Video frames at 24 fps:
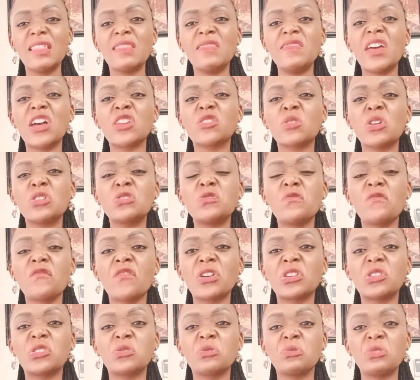They are trying to
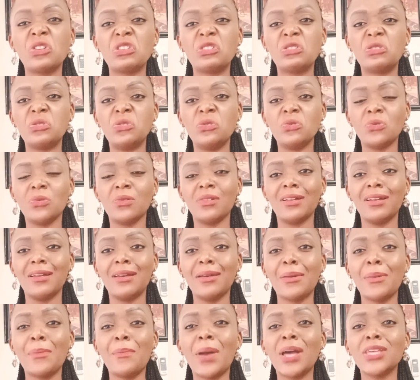frustrate you,
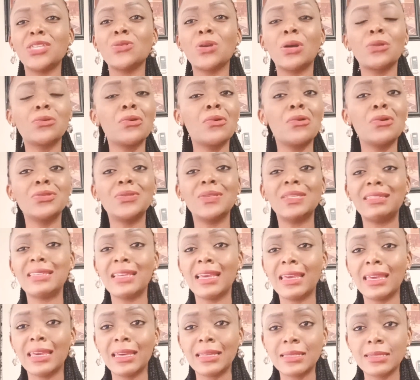but you are not going to
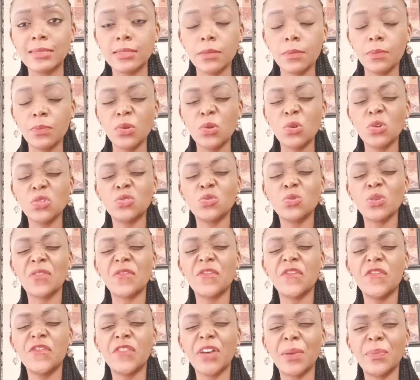take it because you are
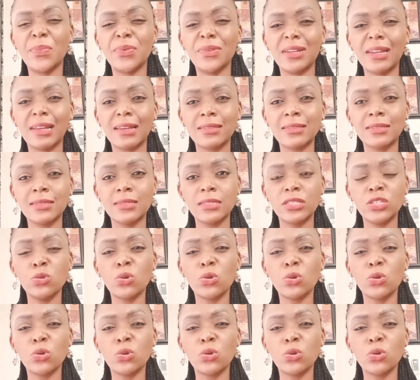fabulous.